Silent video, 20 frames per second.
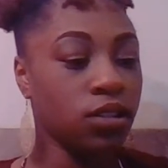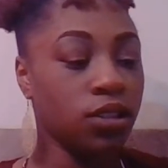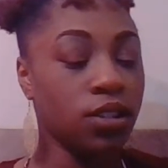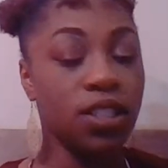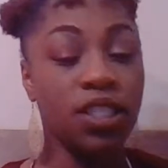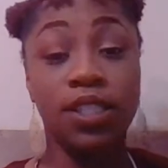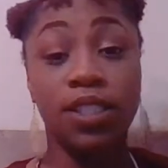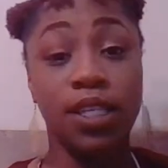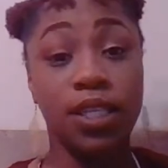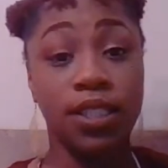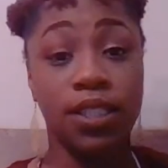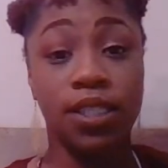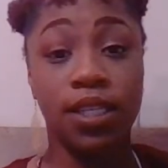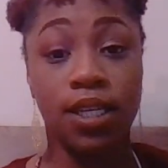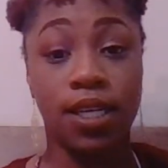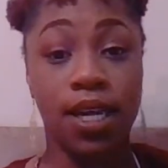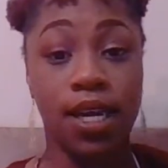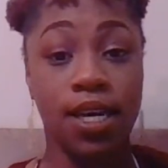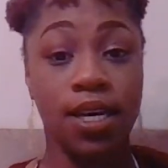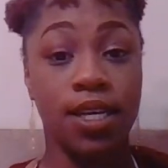Let's get to the
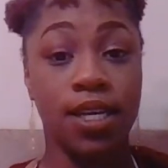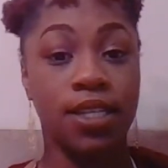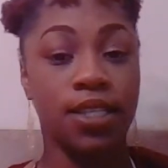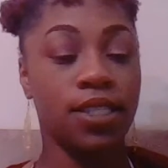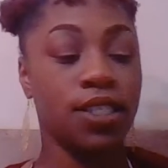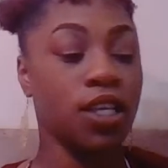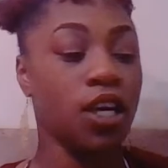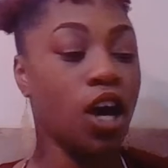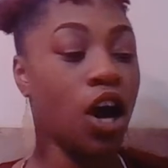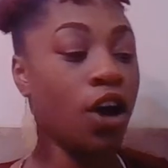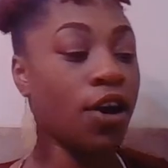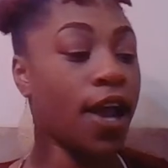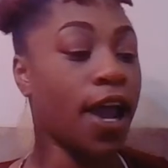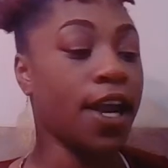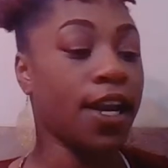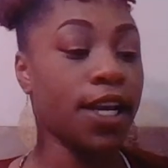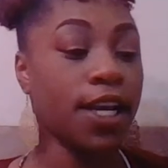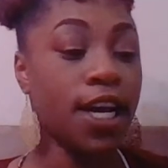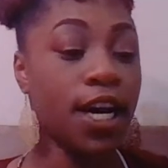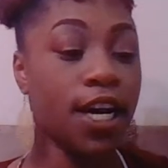cons. Okay,
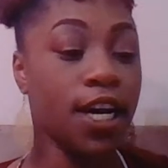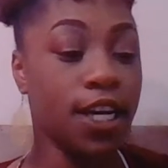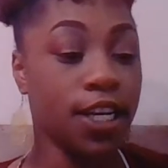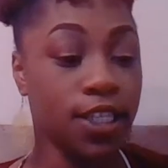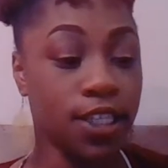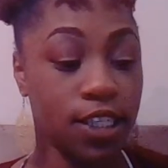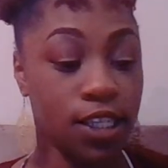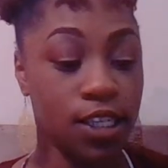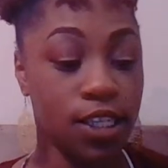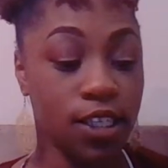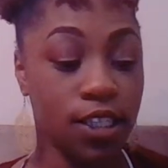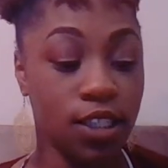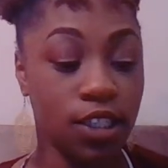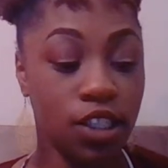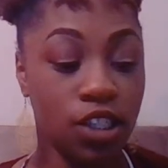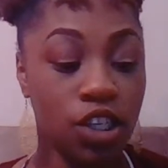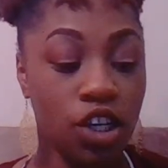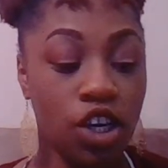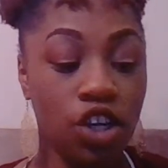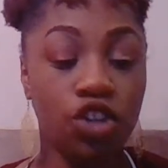the cons is
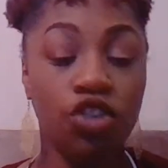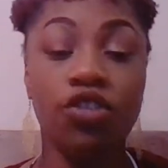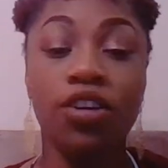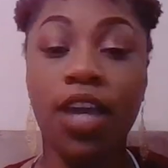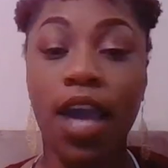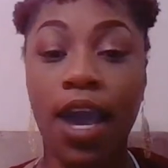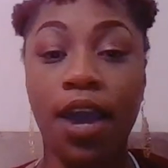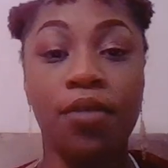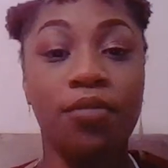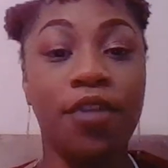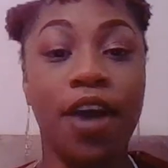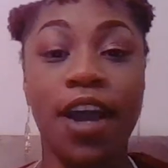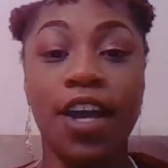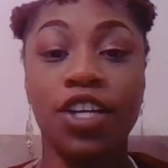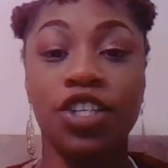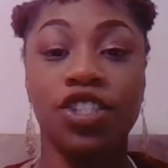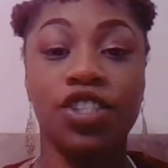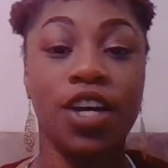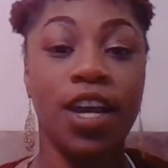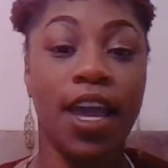you can't
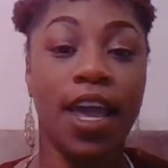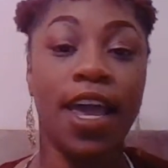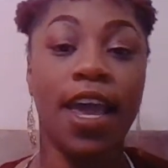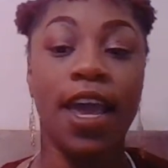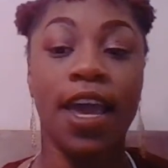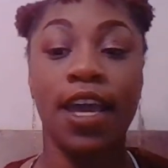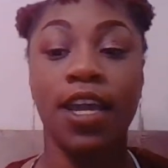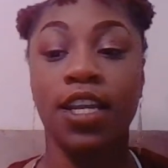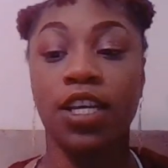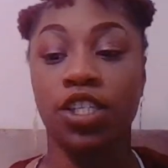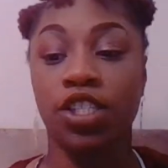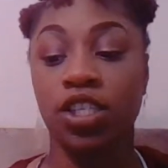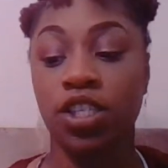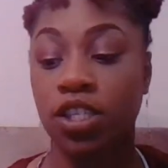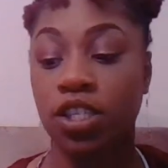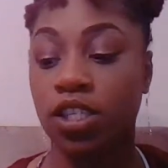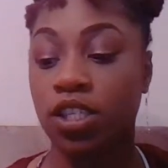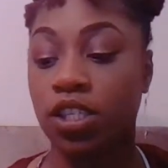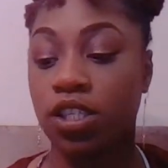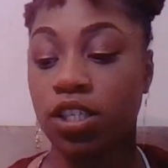raise your hand and
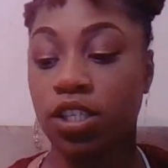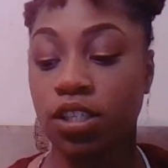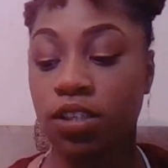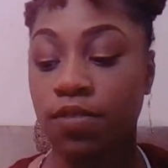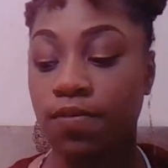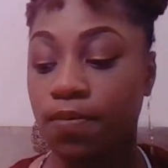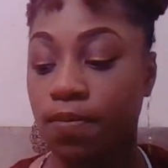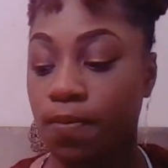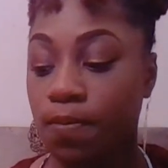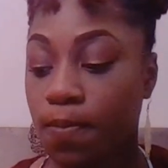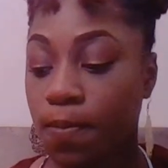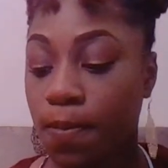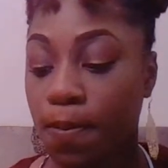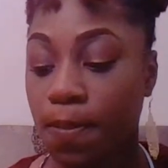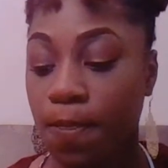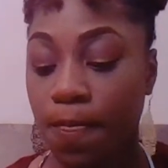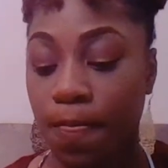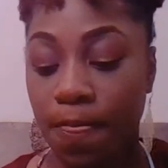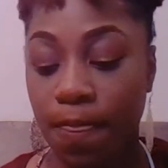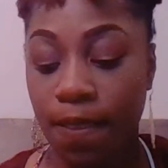just
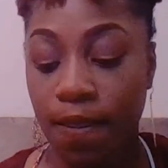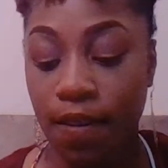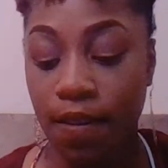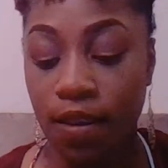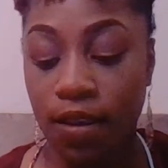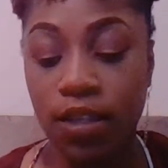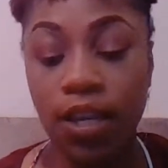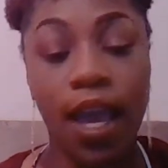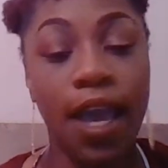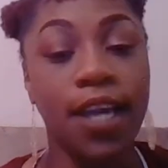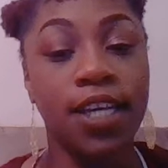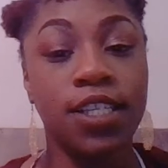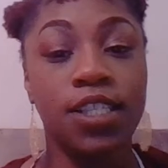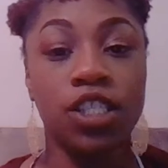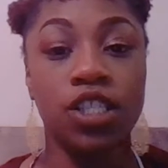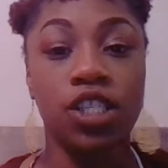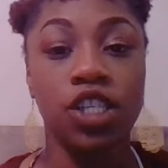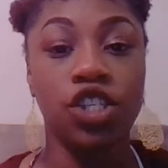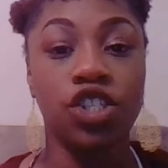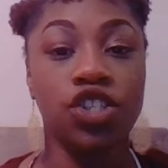ask
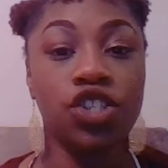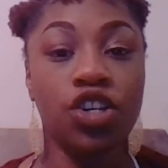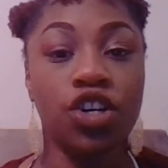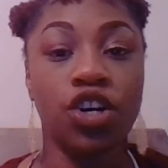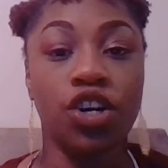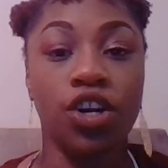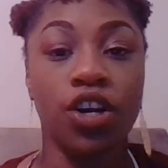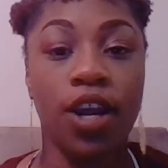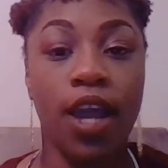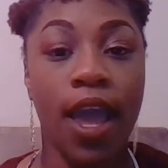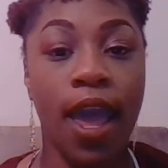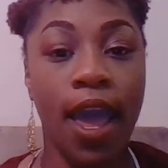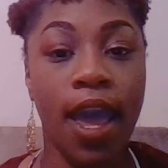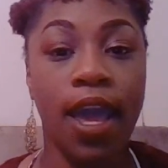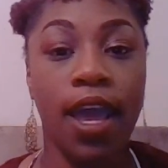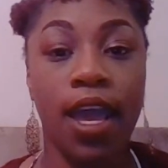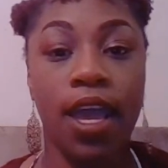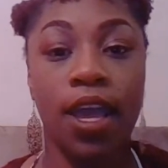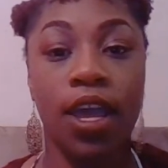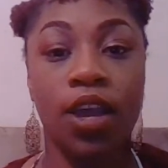the teacher,
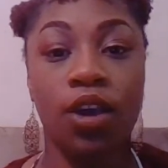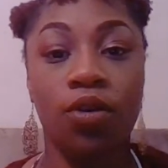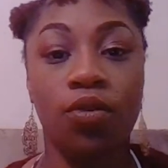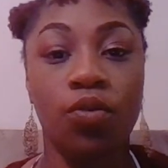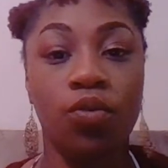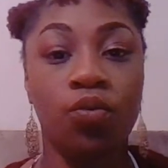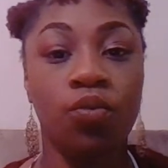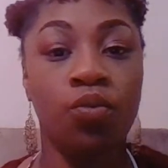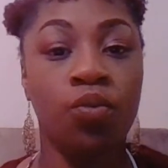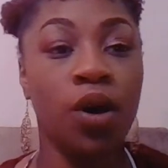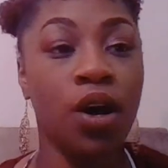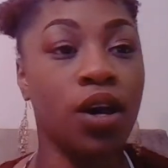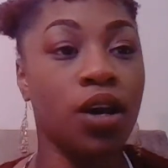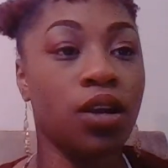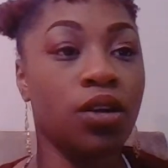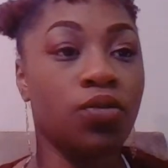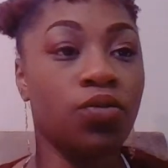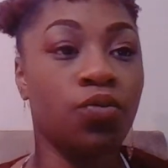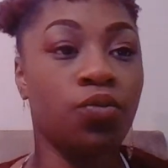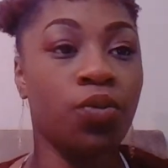"Hey,
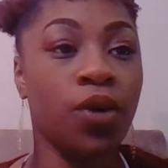what